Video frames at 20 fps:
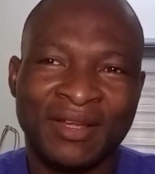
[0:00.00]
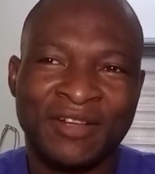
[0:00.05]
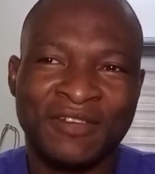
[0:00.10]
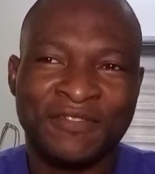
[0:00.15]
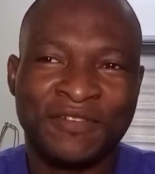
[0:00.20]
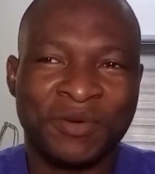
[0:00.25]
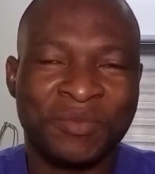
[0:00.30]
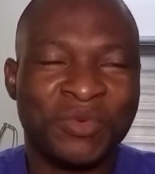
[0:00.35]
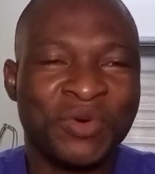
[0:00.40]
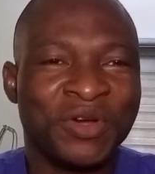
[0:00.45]

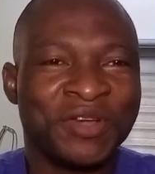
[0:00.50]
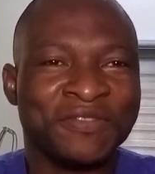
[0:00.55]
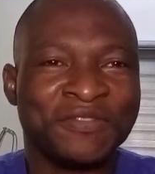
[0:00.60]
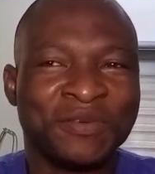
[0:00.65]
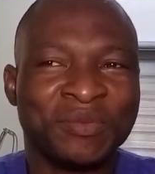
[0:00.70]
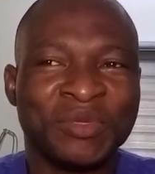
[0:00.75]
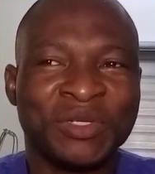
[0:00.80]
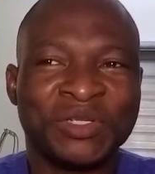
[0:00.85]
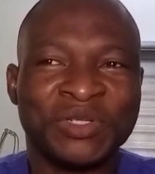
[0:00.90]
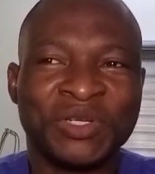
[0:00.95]
For more
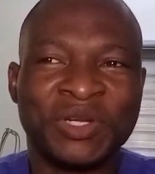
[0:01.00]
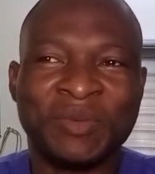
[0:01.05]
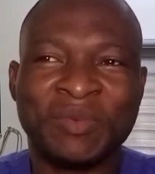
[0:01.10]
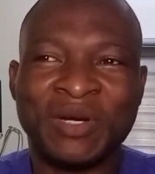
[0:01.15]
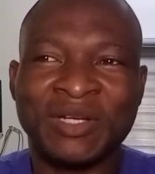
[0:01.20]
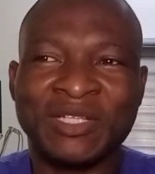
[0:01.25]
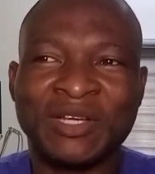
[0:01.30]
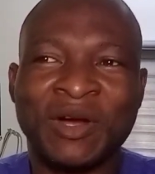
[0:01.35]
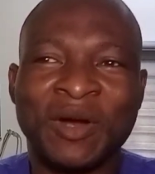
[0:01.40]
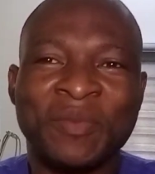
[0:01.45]
information
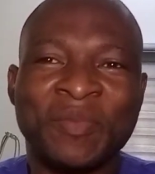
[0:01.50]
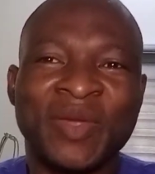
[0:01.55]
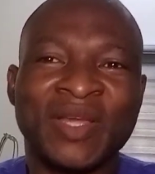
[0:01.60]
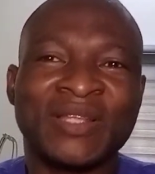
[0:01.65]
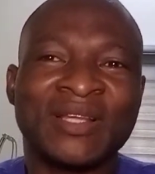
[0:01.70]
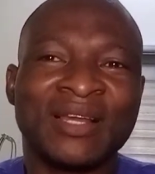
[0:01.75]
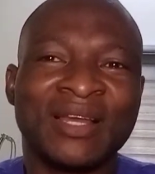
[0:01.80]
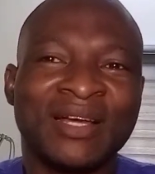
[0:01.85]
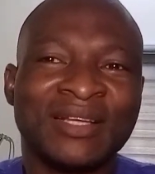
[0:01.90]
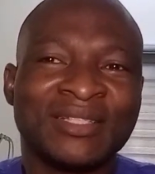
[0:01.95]
about our
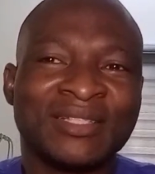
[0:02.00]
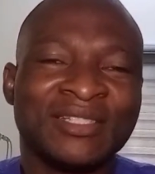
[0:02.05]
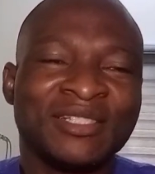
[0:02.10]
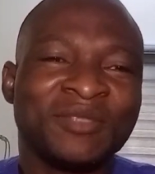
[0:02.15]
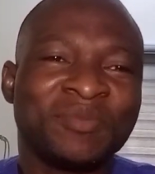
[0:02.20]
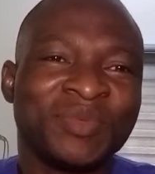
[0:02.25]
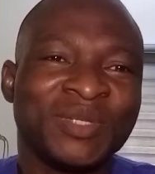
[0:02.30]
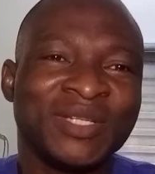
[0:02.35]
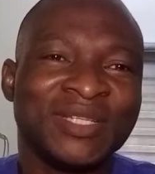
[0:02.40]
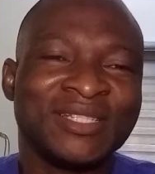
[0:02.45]
paid
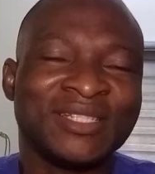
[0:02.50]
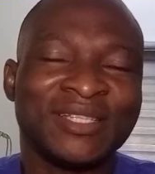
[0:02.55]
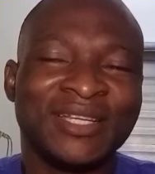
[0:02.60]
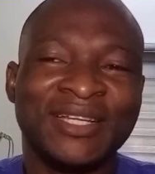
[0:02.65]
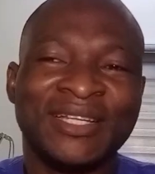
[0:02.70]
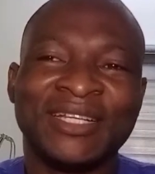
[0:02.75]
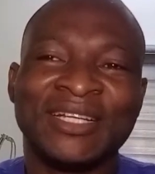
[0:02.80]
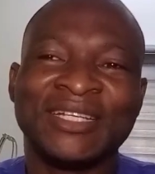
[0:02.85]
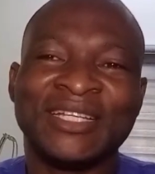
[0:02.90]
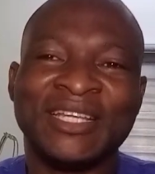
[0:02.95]
classes, please
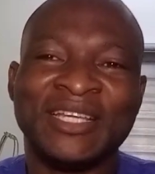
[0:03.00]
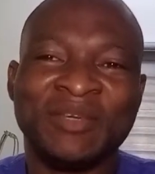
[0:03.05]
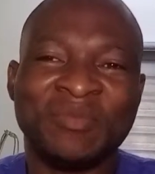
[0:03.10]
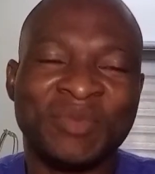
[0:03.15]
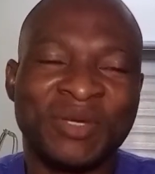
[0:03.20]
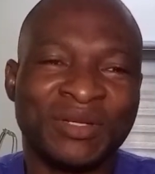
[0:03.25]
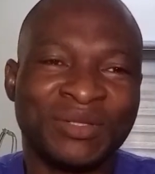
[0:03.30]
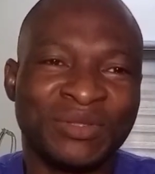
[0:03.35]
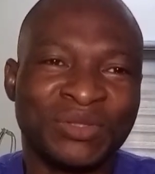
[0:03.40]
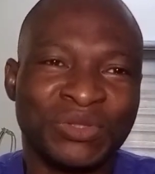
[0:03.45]
send an
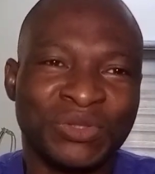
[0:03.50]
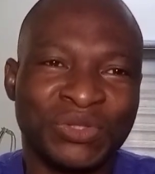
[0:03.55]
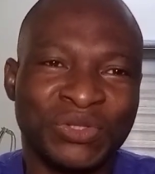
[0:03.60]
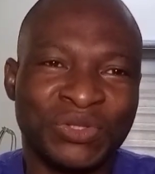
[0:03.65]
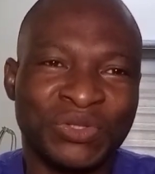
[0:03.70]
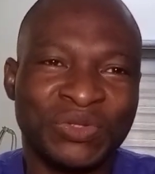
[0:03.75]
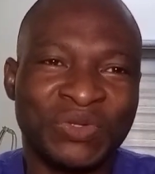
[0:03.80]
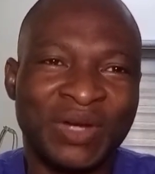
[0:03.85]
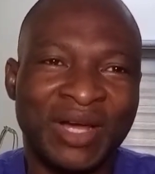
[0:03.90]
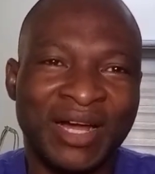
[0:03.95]
email to
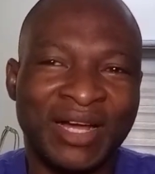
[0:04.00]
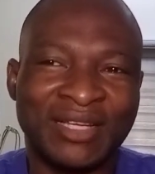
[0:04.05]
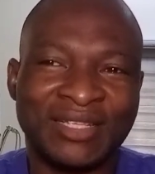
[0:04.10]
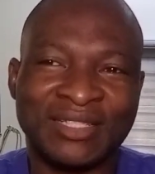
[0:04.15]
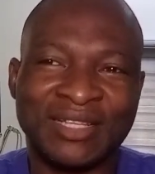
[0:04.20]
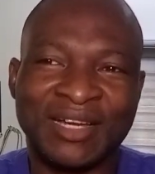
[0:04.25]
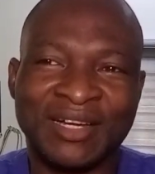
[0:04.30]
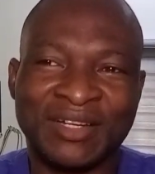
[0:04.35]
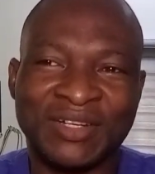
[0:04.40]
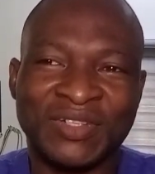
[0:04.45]

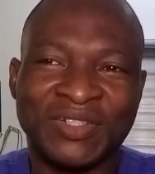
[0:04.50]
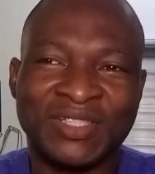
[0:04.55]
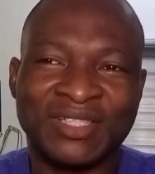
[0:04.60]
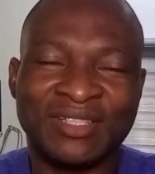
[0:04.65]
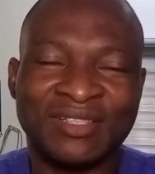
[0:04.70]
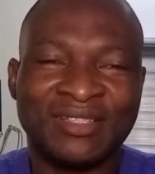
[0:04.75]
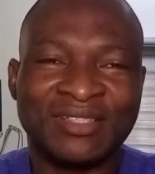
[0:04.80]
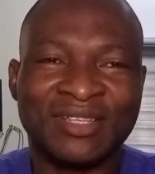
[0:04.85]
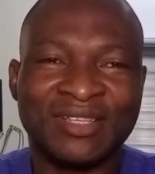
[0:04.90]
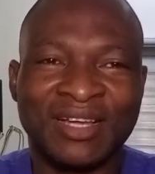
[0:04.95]

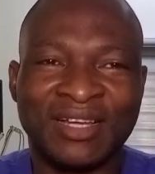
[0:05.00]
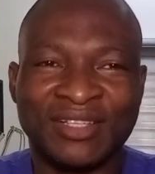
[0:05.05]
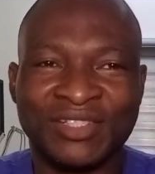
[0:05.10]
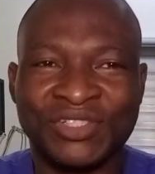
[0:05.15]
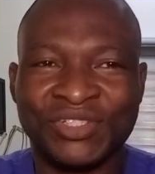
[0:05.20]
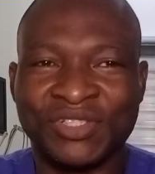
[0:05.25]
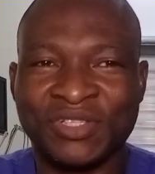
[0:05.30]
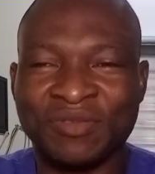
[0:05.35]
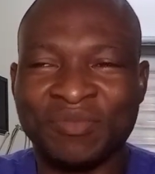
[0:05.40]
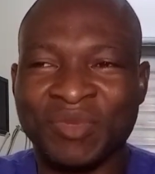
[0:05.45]

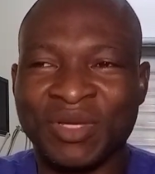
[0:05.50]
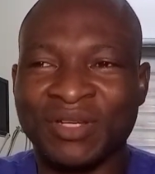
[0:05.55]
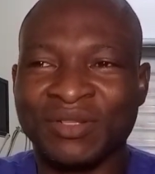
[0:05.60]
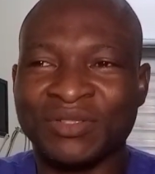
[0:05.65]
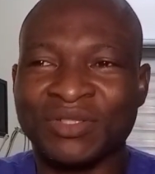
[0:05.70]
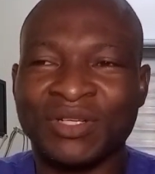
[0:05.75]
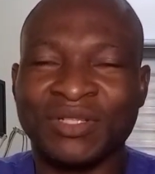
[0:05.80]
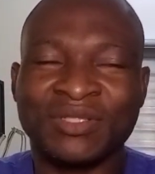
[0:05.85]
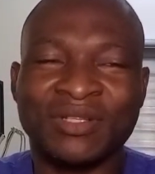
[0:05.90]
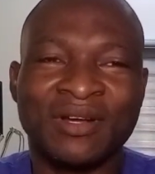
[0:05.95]

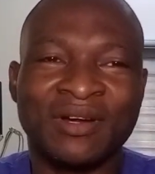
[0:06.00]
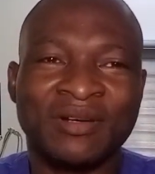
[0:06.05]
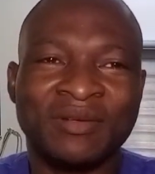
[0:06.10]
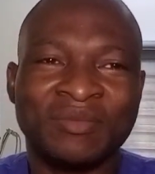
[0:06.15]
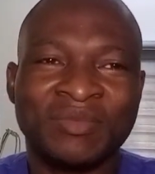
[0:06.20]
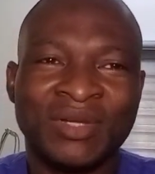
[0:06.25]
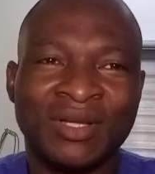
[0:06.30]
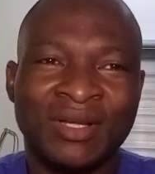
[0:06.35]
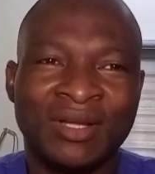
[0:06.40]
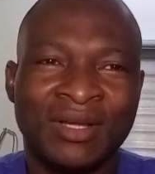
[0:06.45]

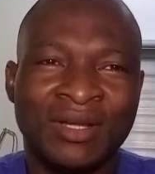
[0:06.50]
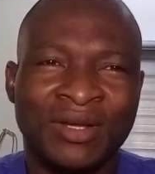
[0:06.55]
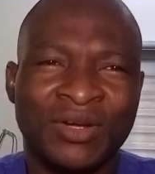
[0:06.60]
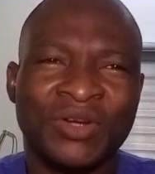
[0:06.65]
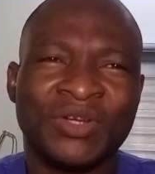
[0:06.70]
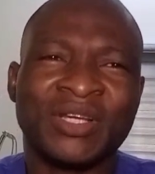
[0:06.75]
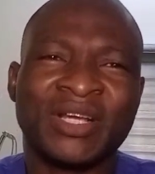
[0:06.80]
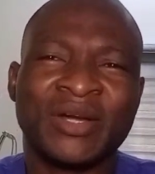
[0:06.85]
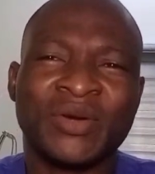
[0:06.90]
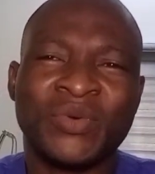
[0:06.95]
sonoeyesdiagnostics@gmail.com,
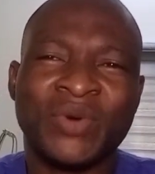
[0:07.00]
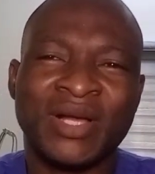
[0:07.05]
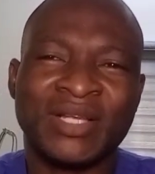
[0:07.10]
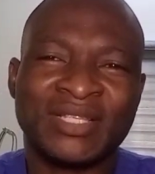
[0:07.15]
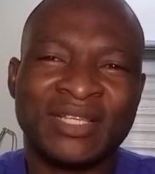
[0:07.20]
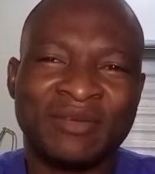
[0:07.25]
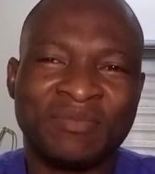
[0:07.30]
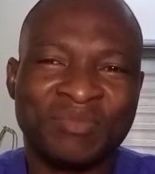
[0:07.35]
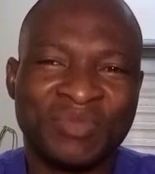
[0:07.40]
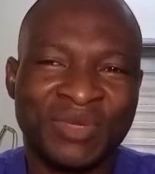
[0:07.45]
or you can
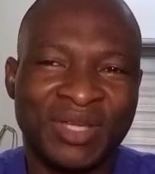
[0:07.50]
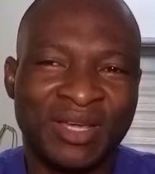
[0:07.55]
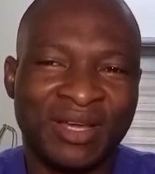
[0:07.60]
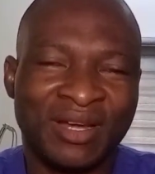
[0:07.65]
WhatsApp me